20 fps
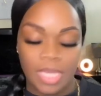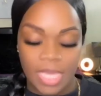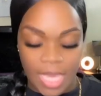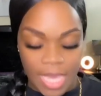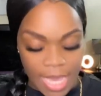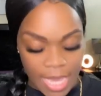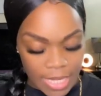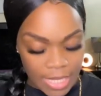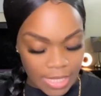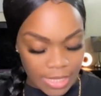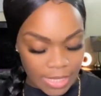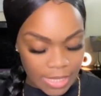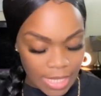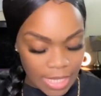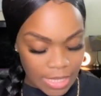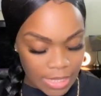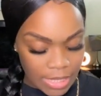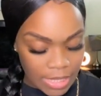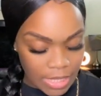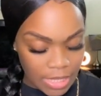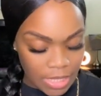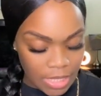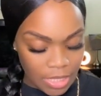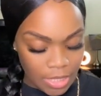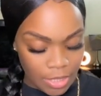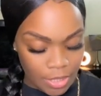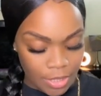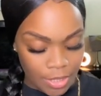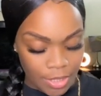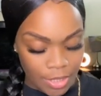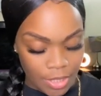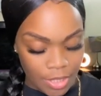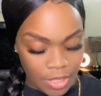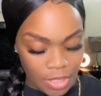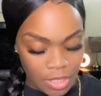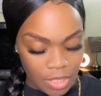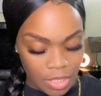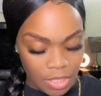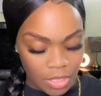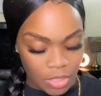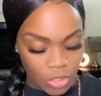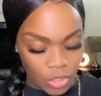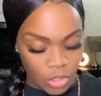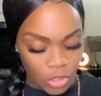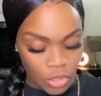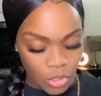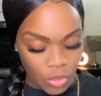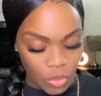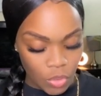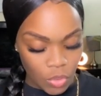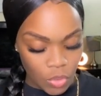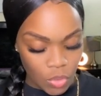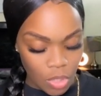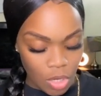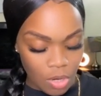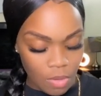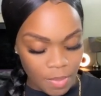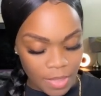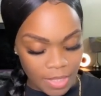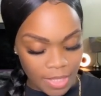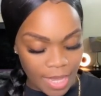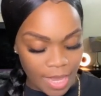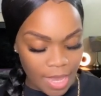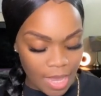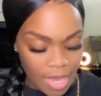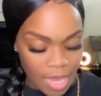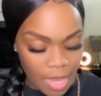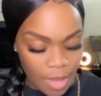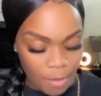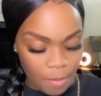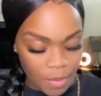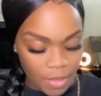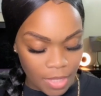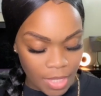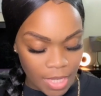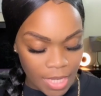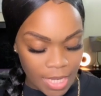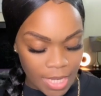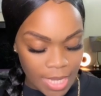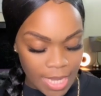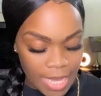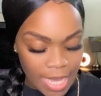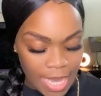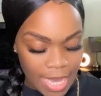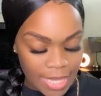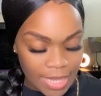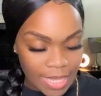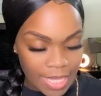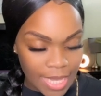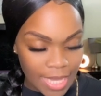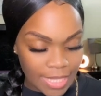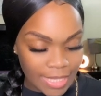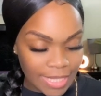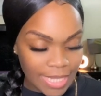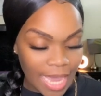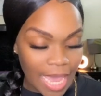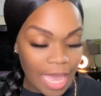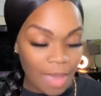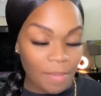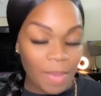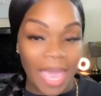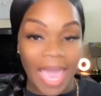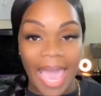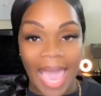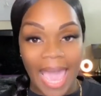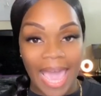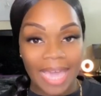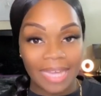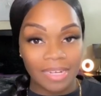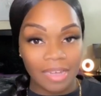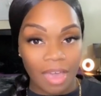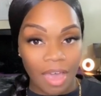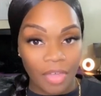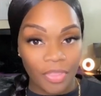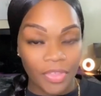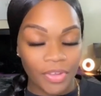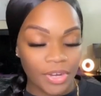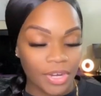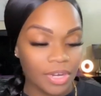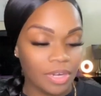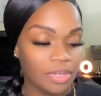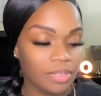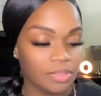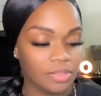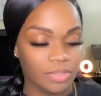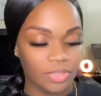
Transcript: And it says here to open the app and then tap Add Other.